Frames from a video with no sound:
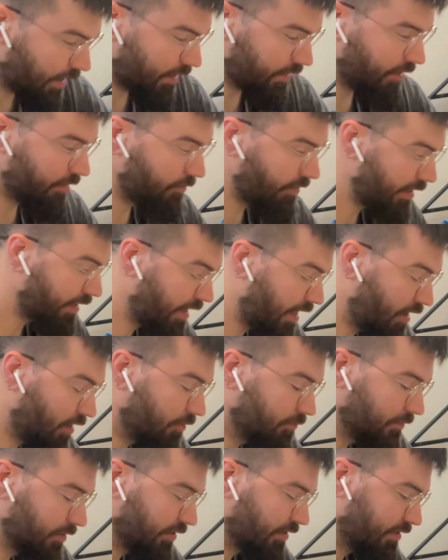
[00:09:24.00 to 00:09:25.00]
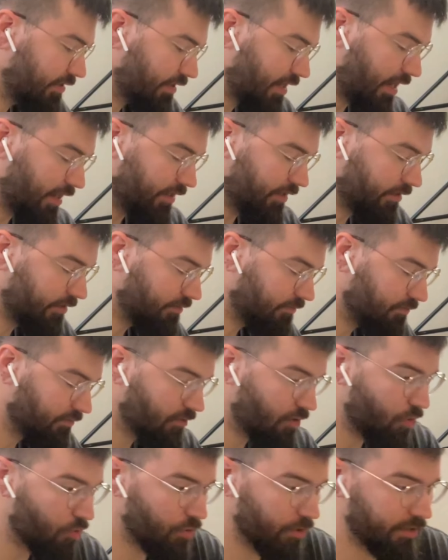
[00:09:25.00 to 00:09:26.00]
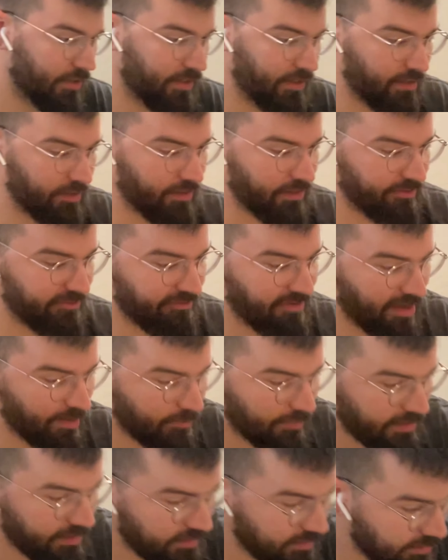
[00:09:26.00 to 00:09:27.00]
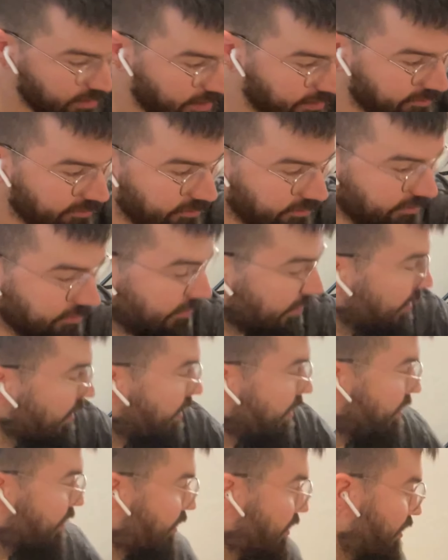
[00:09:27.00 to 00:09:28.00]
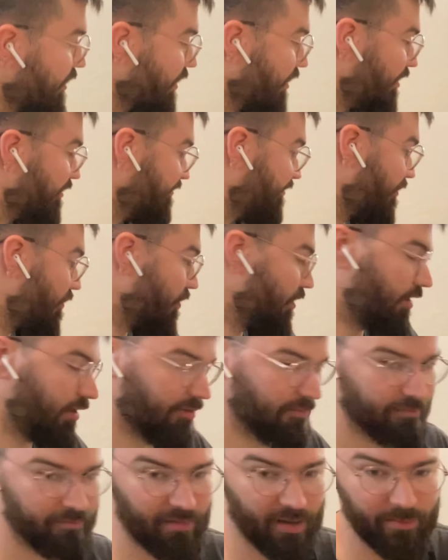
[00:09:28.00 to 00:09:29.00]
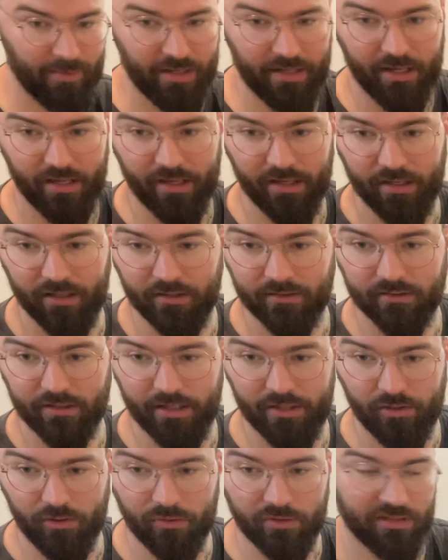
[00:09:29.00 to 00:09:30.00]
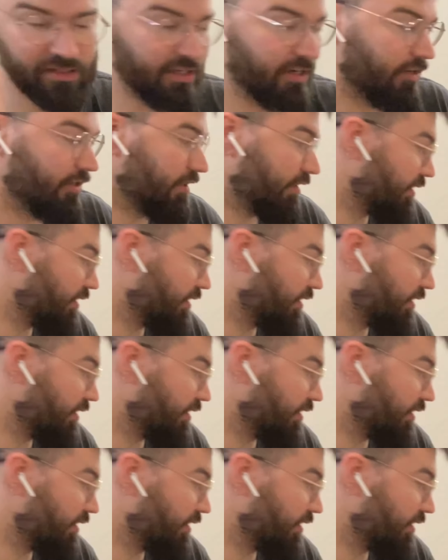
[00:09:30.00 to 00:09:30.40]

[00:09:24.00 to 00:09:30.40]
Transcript: think right now I'm just kind of hoarding the family stuff for maybe a new series